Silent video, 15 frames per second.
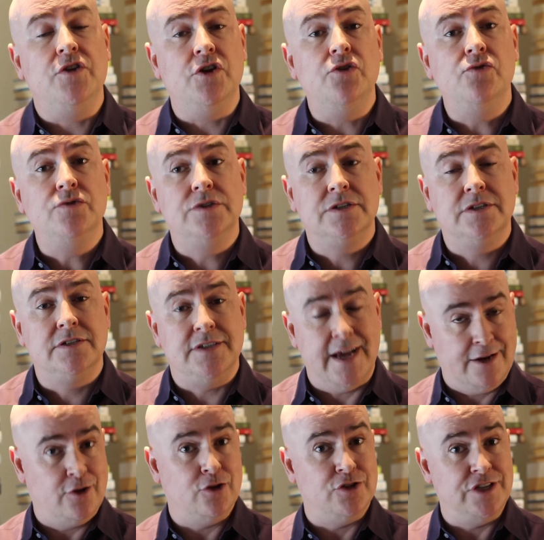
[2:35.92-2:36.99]
used
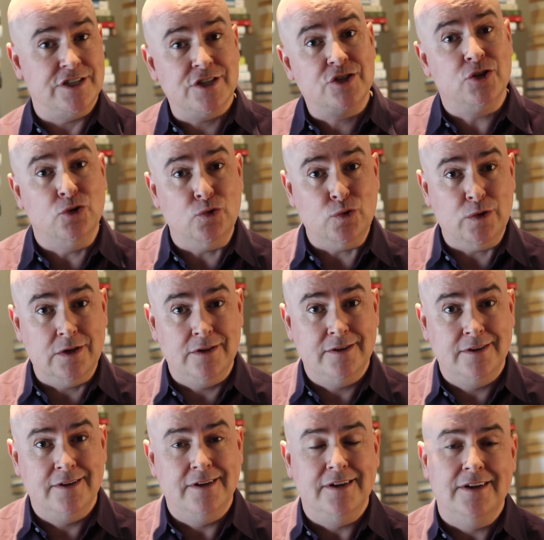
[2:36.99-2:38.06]
technology as a tool,
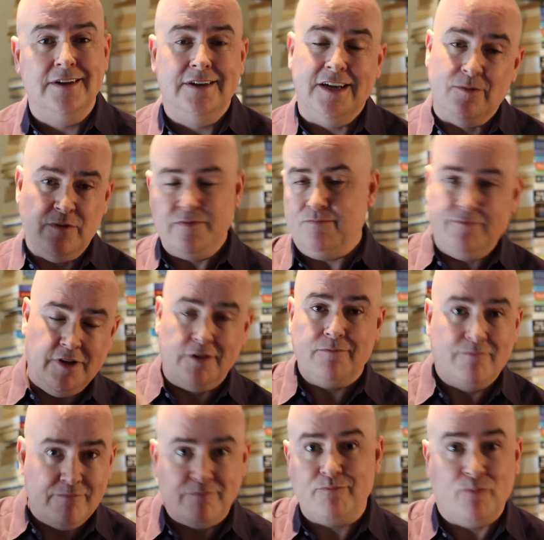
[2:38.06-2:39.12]
and
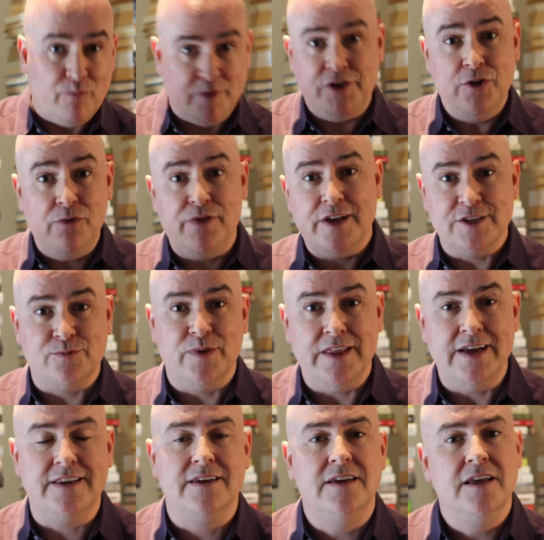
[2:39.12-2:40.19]
we do things with
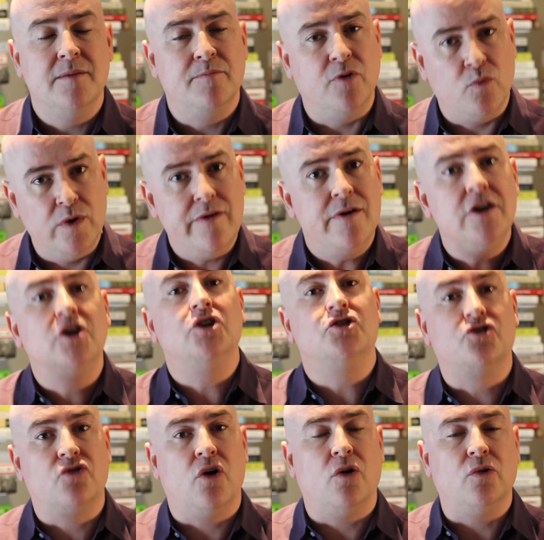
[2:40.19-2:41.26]
it, but we're in
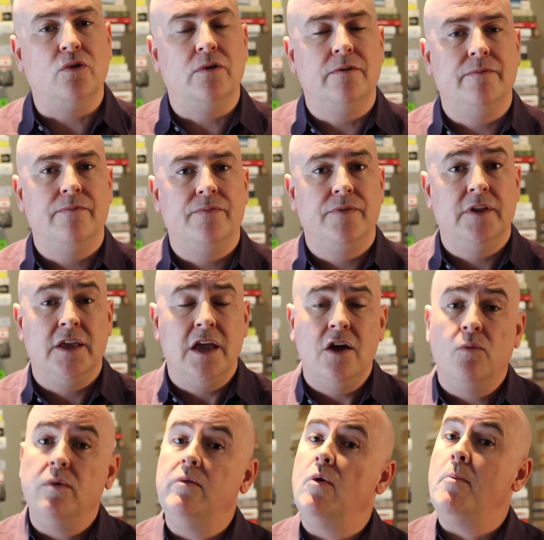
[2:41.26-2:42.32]
control.
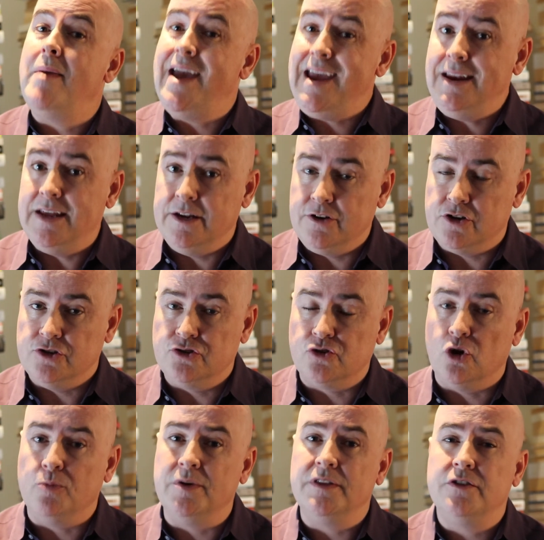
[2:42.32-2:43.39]
We remain in
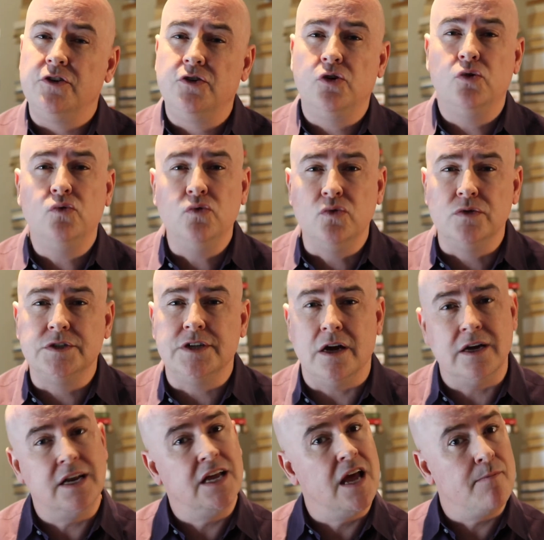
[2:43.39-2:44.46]
control, but the tools are
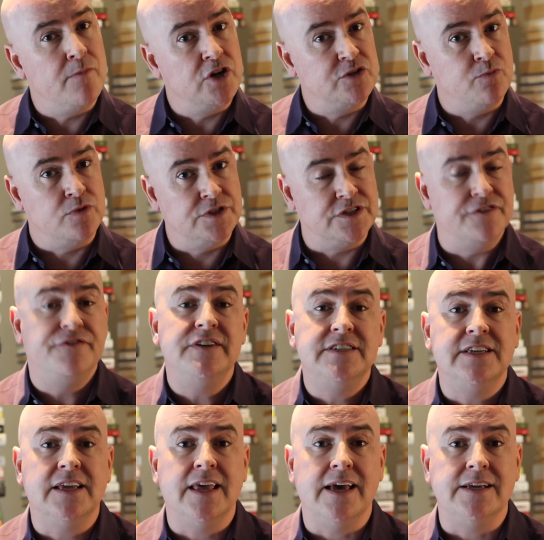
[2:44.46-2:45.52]
going to get much more
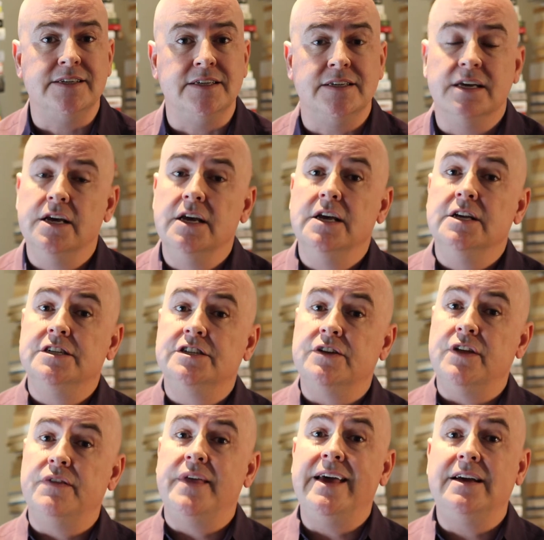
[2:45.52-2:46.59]
sophisticated so
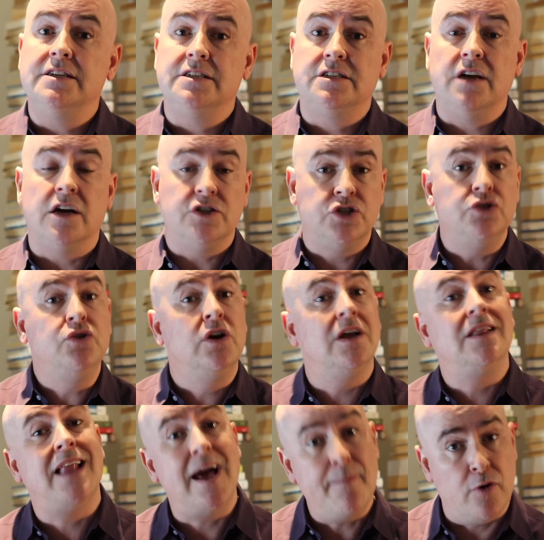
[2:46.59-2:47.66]
that they can start to
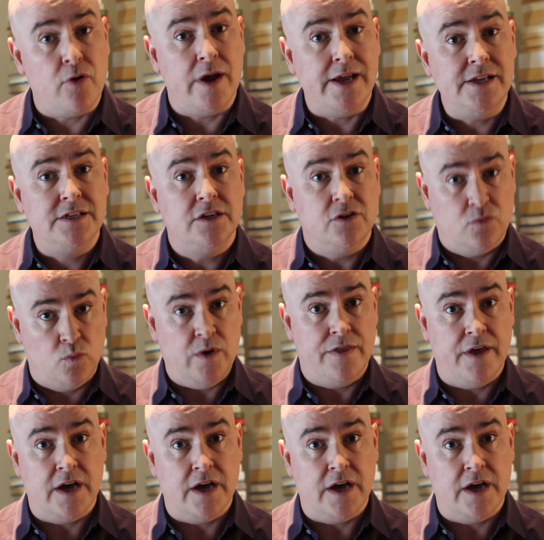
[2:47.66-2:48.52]
collaborate with